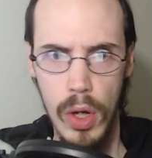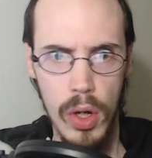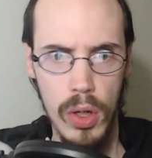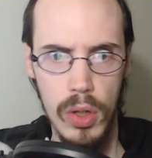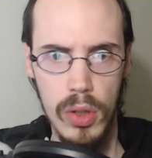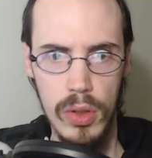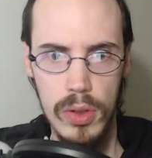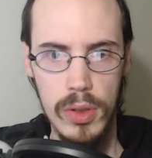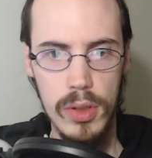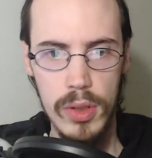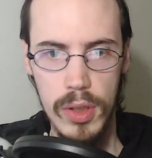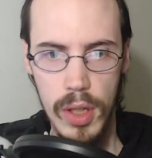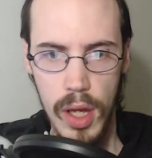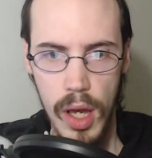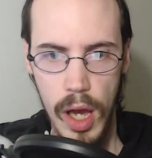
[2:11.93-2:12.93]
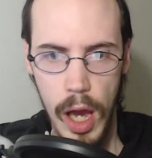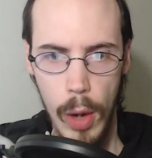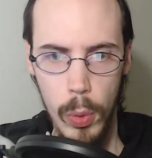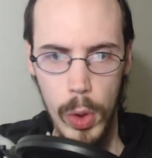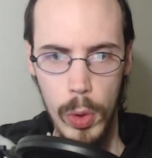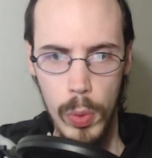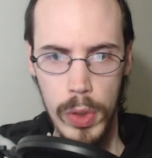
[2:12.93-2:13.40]
I
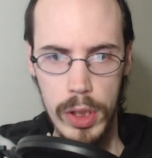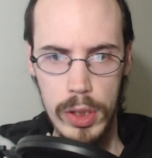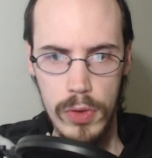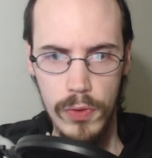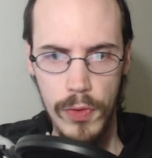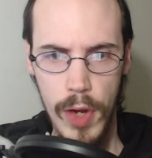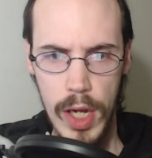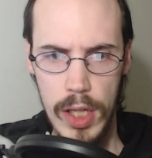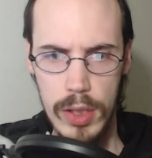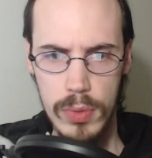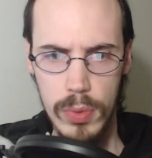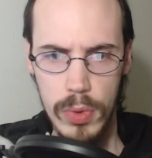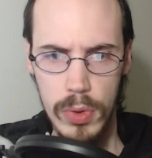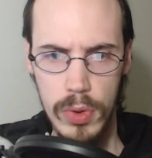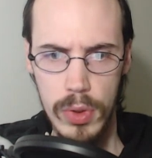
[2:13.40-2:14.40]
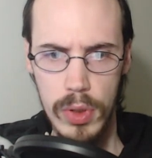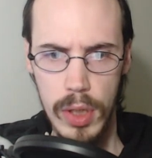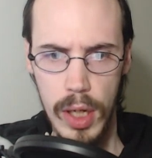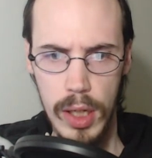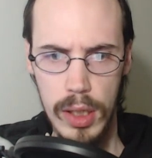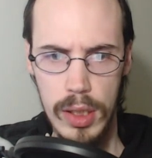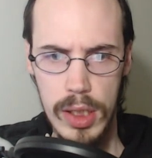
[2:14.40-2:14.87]
wonder what his face will look
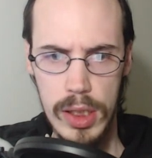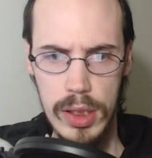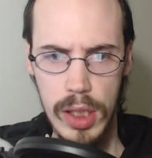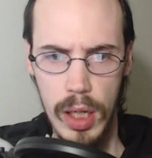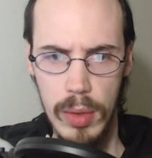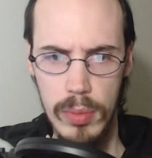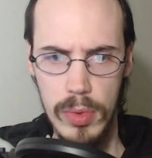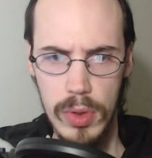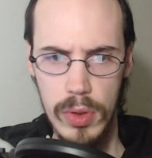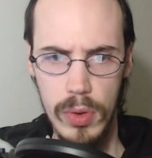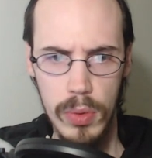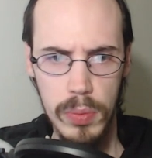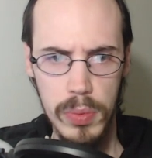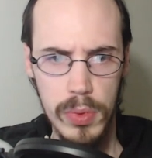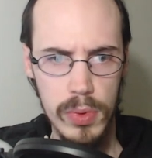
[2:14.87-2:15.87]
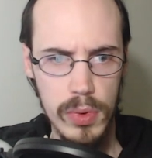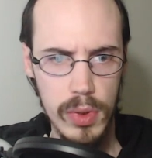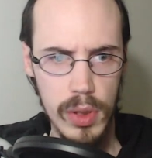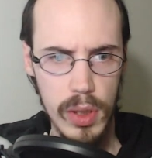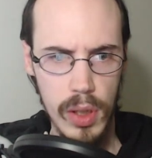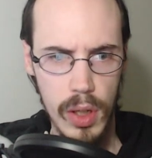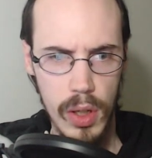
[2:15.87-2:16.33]
like this time, Gulp,
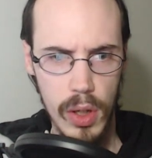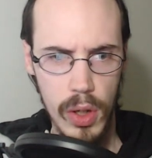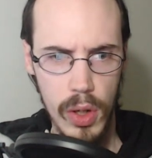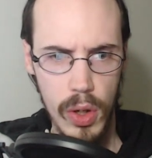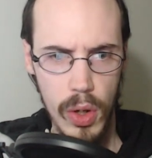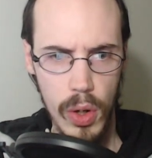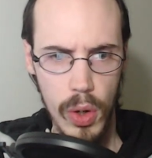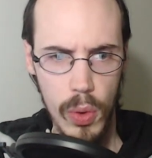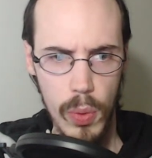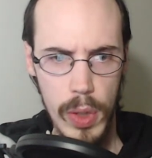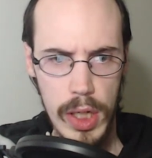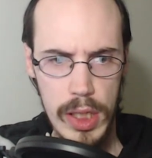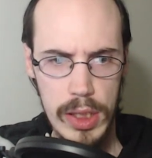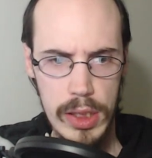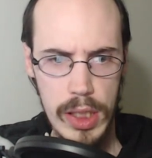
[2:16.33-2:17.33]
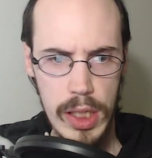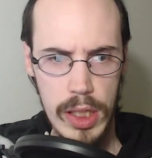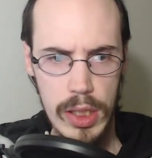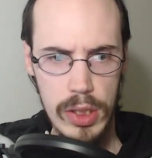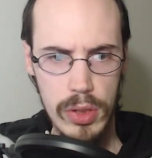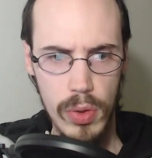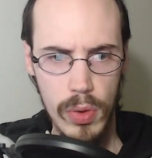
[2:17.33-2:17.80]
when he
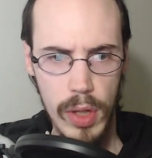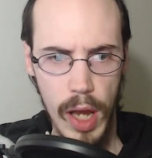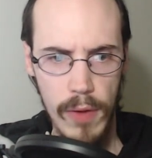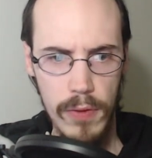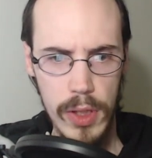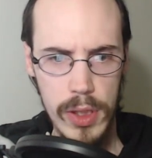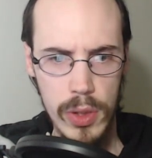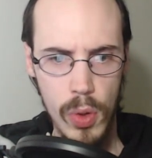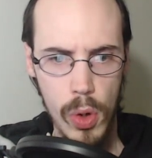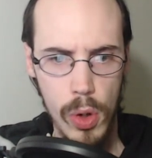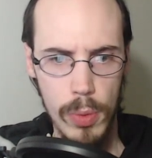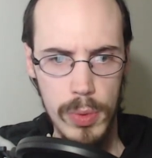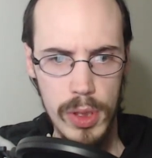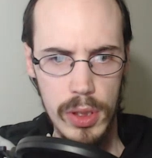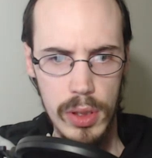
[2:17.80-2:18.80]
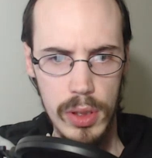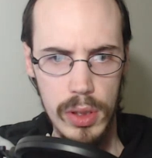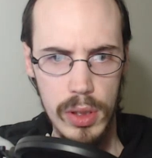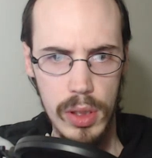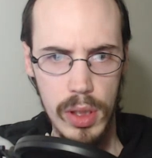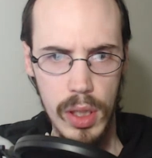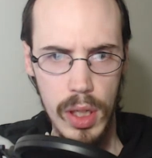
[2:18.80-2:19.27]
sees your lifeless corpse.
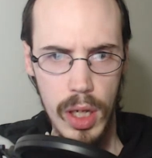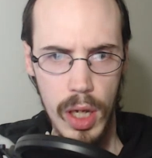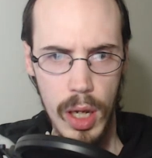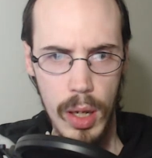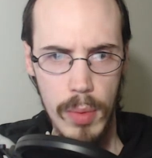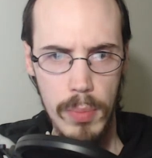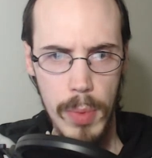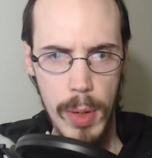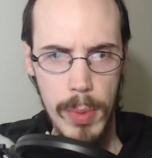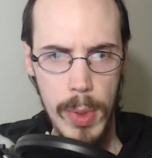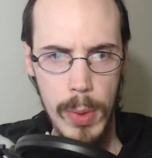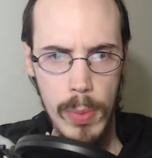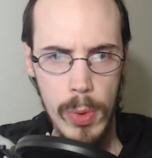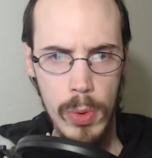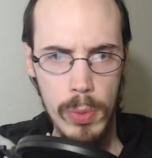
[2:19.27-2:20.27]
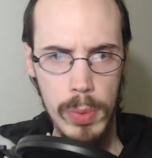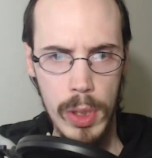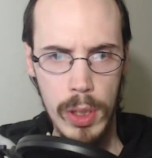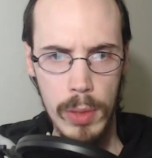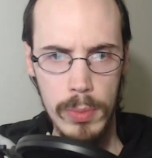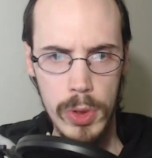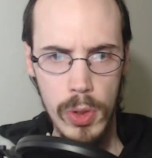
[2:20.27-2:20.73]
Maybe he will
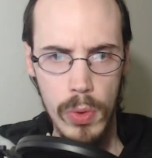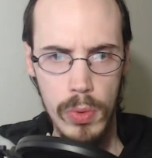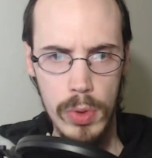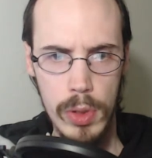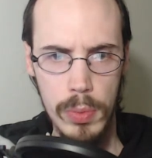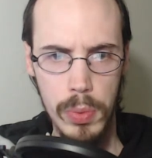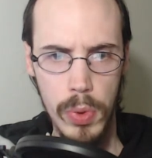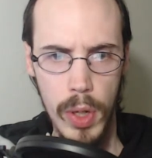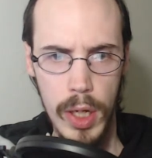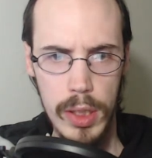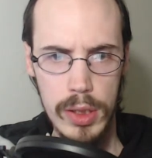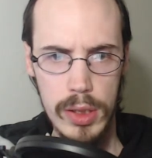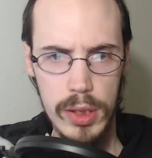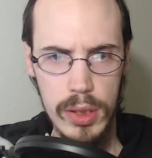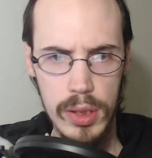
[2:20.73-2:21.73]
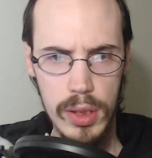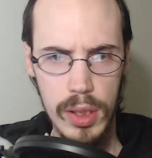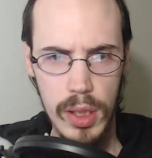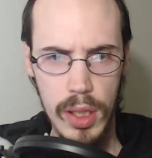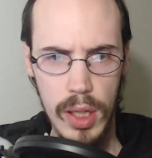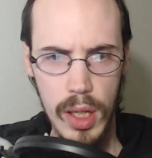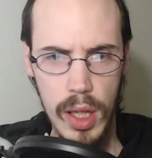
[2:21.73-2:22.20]
become so depressed
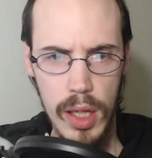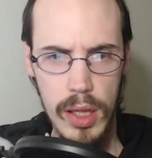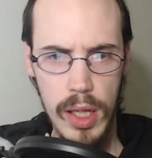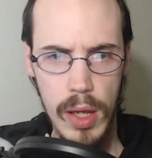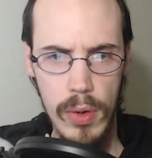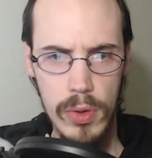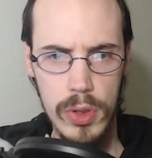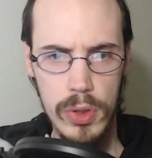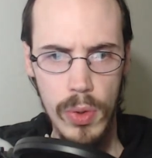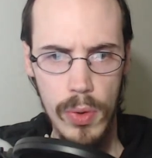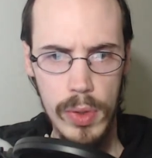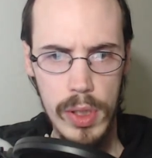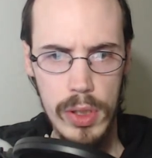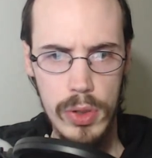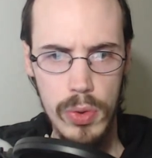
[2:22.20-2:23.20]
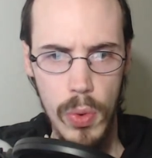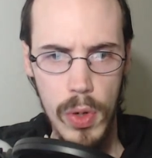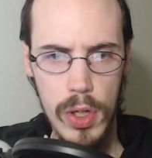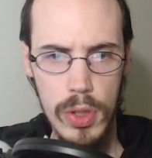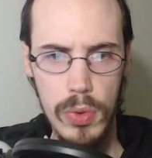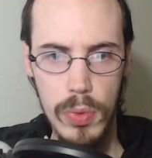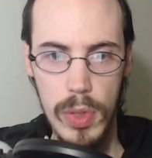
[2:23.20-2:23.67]
that he will surely
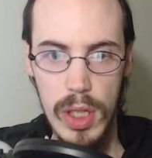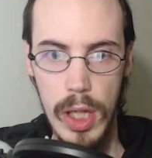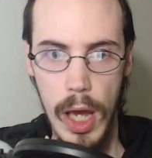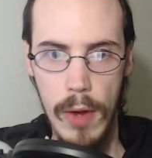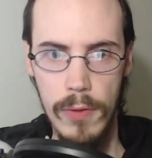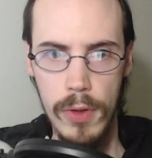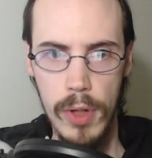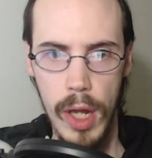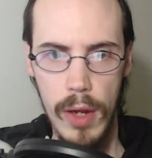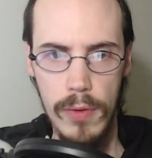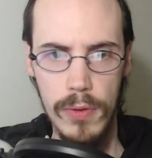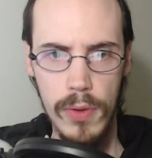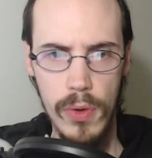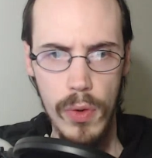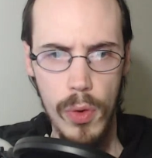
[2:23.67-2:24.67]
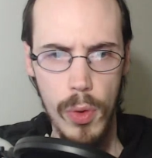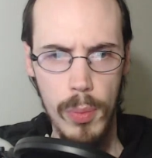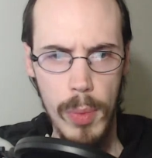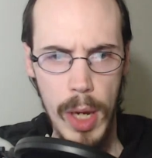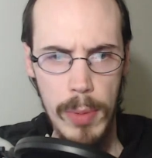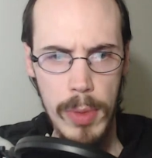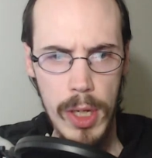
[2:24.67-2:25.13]
join you in the afterlife, or
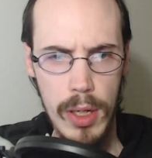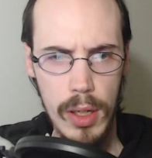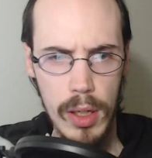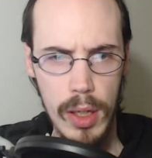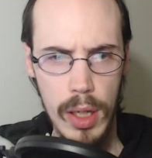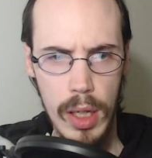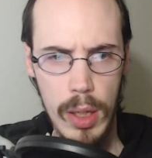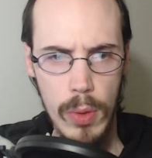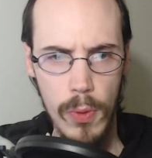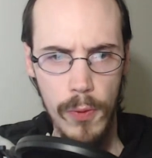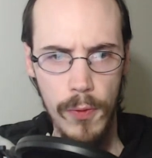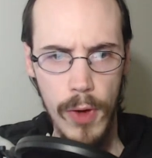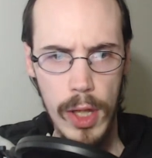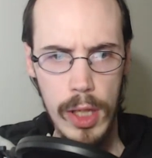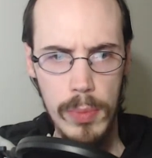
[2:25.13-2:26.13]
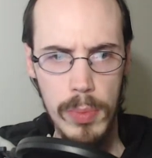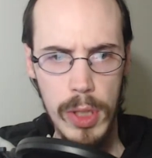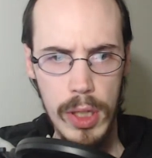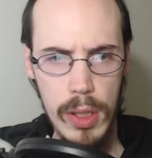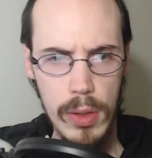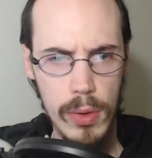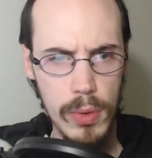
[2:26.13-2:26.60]
maybe he will finally
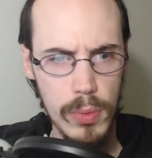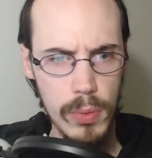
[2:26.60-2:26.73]
be